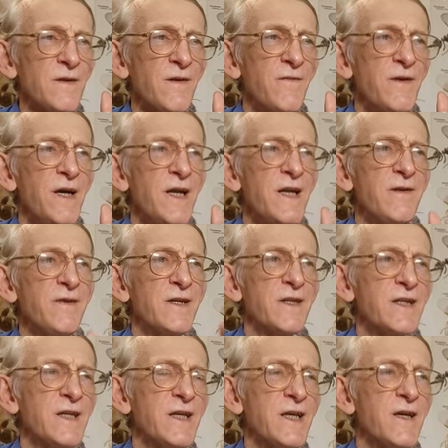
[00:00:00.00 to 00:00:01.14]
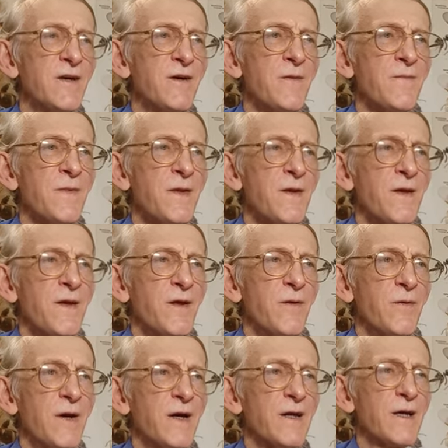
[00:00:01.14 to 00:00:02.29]
living. And here
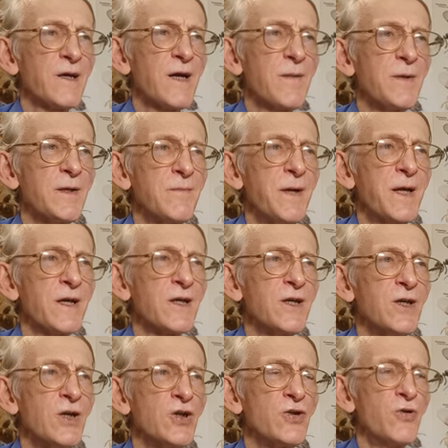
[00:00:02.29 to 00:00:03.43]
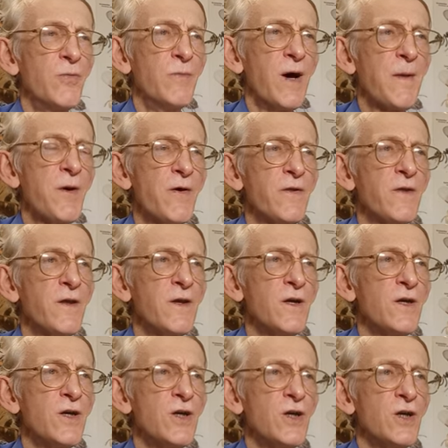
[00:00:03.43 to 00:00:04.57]
we are coming back to mammoth
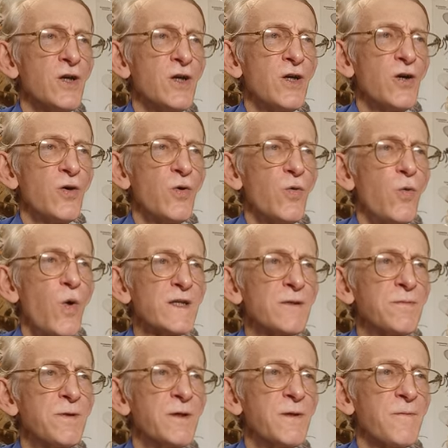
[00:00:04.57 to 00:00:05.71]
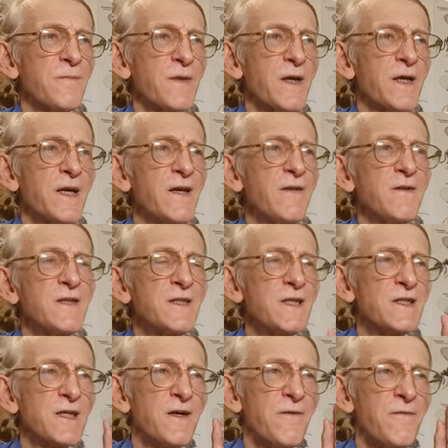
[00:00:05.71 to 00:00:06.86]
wasp. Again, this
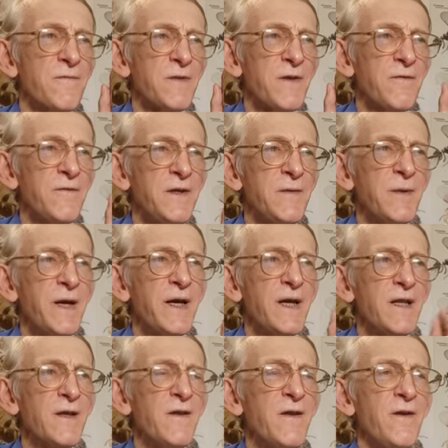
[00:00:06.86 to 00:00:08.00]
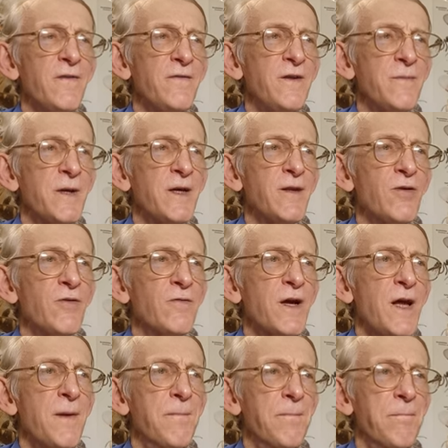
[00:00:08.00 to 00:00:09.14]
is a female of
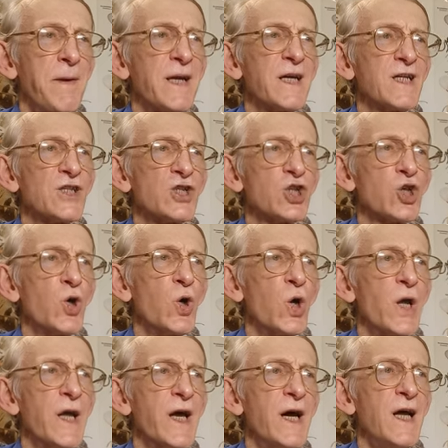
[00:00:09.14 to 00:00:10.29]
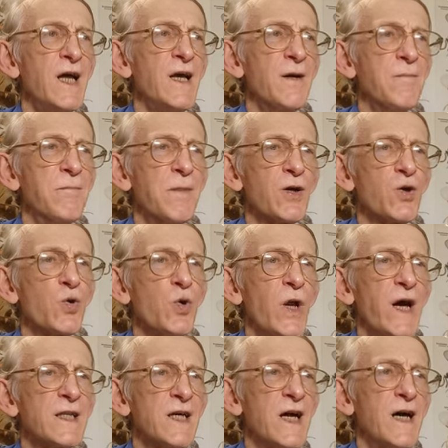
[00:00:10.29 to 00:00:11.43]
Megascolia
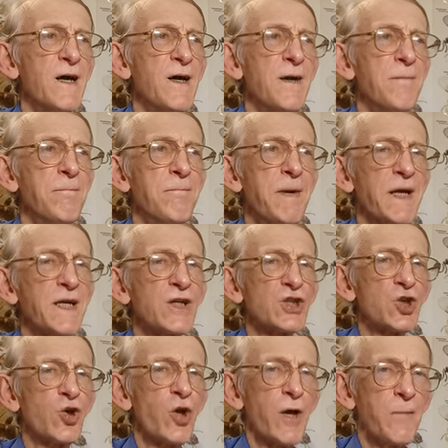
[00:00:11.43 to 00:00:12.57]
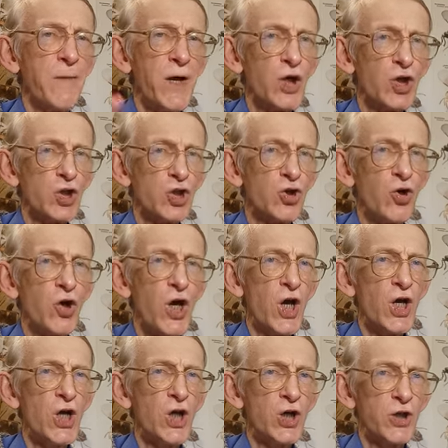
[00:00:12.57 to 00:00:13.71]
maculata. Megascolia,
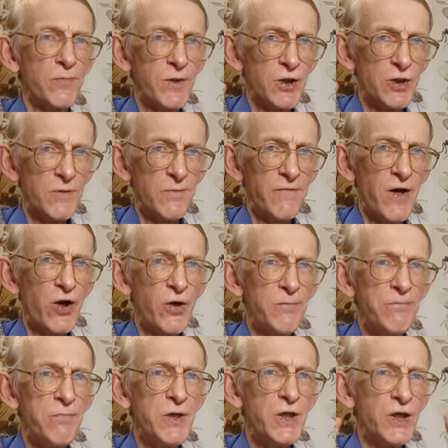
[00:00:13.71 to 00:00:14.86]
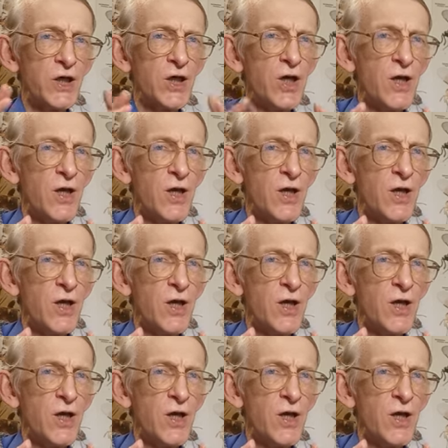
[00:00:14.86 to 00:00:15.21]
it means very big